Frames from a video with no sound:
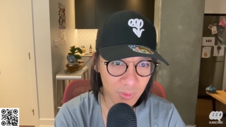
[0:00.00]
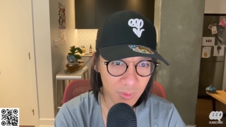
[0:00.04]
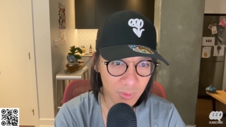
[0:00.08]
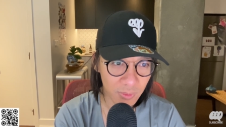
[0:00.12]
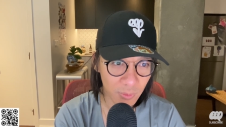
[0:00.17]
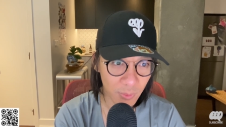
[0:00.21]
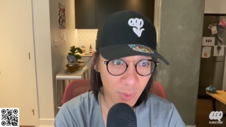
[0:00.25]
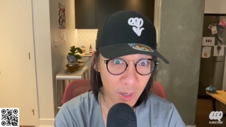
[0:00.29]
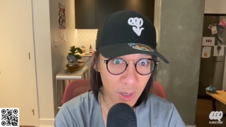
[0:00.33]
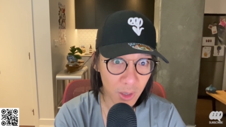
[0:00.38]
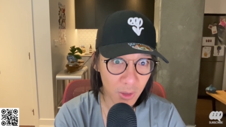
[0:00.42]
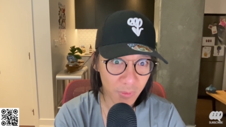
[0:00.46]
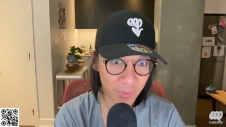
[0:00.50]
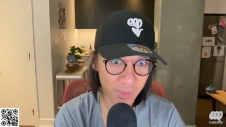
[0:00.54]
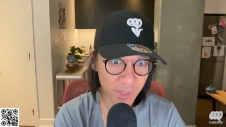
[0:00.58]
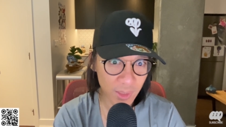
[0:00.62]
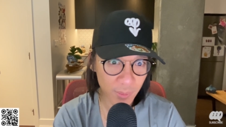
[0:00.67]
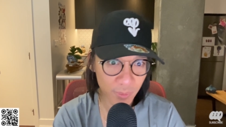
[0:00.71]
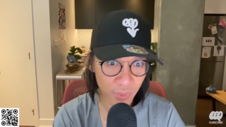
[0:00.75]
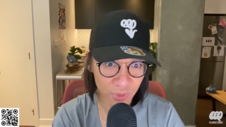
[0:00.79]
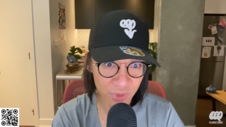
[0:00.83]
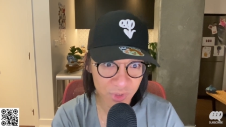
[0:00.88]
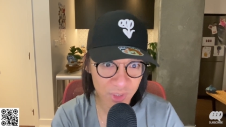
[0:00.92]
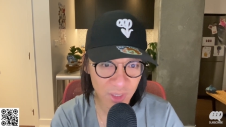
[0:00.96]
where the
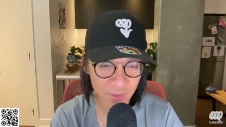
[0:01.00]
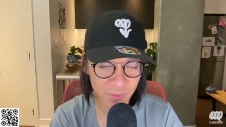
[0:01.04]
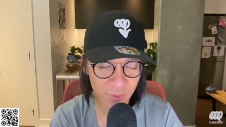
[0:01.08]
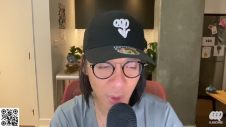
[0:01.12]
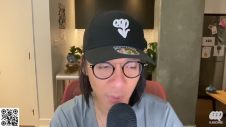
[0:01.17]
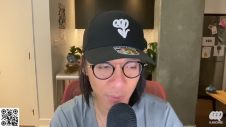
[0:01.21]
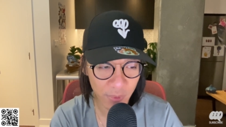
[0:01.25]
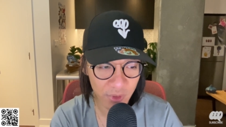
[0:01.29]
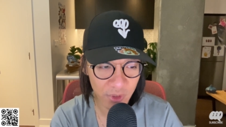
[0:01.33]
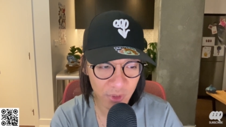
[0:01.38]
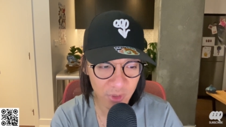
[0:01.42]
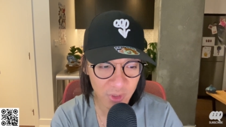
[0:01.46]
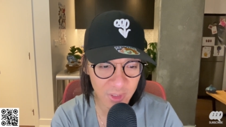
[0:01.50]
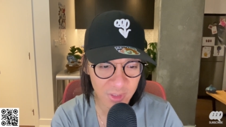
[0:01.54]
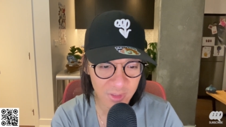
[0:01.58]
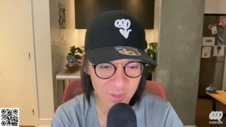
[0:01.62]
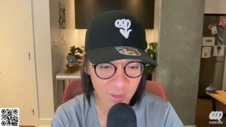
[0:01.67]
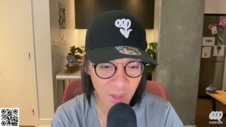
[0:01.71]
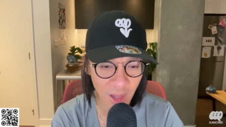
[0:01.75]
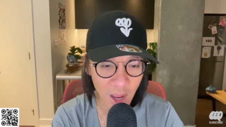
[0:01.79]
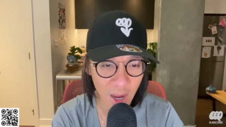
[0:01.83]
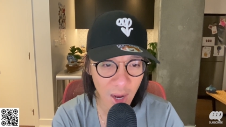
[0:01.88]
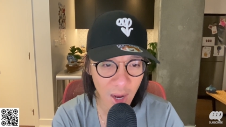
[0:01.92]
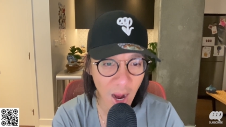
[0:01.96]
perceived opportunities
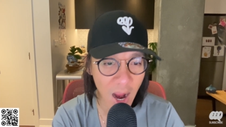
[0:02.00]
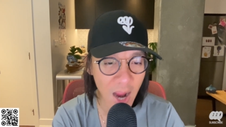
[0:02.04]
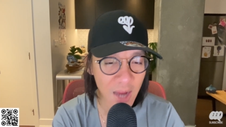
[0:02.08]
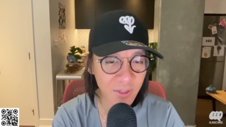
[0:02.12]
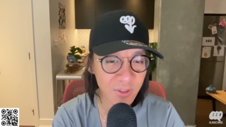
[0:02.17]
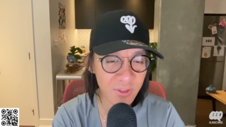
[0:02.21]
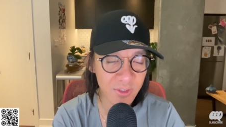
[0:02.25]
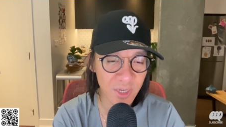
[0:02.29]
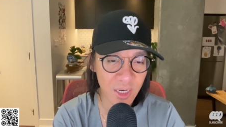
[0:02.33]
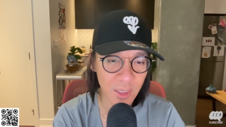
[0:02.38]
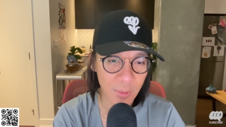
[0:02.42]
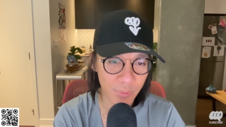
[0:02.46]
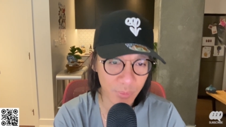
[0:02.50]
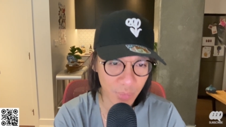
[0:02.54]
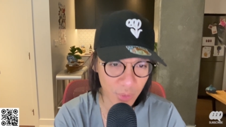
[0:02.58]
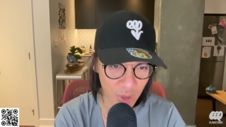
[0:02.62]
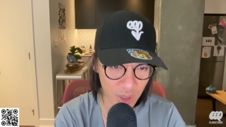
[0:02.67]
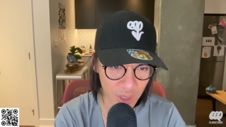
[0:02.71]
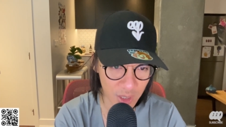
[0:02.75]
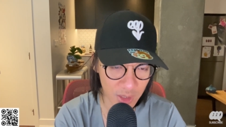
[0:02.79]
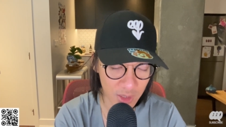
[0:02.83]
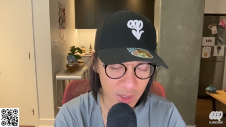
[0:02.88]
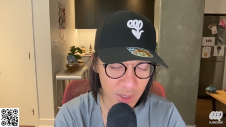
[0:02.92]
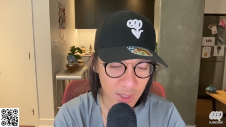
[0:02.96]
lie, I stayed put.